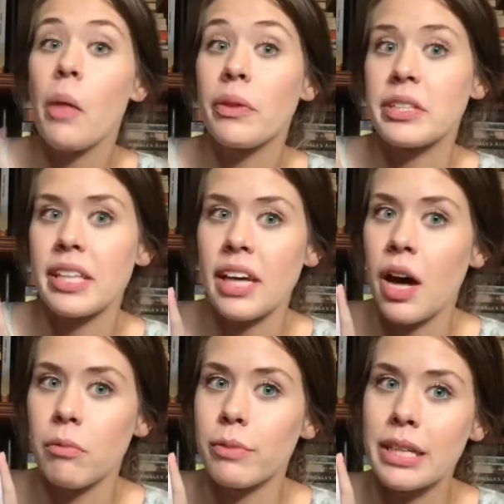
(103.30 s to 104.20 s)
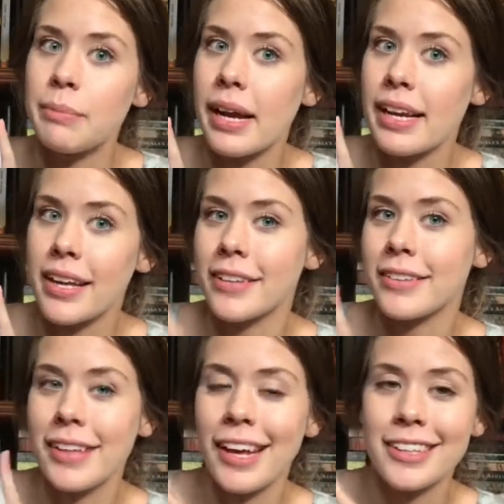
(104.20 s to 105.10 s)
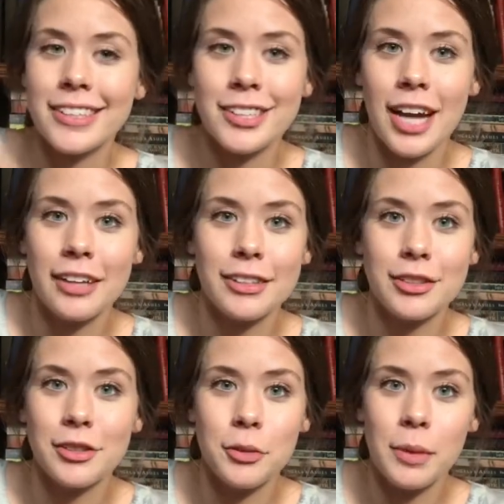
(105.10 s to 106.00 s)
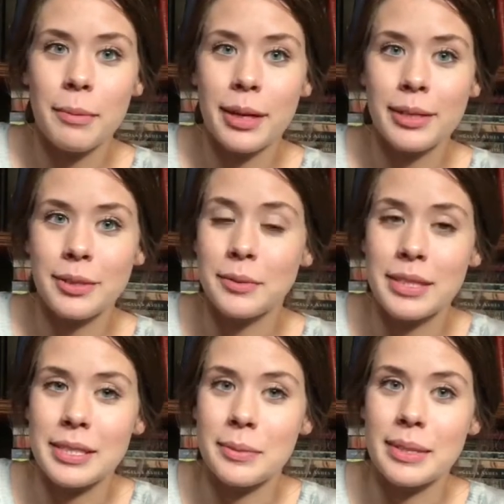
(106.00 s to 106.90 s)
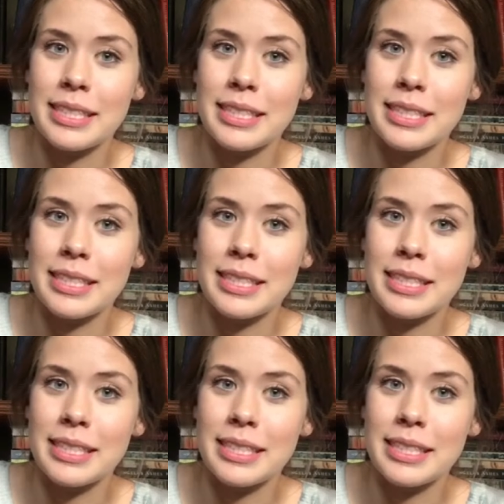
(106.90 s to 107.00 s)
there's like a read by candlelight challenge. So maybe I'll do this one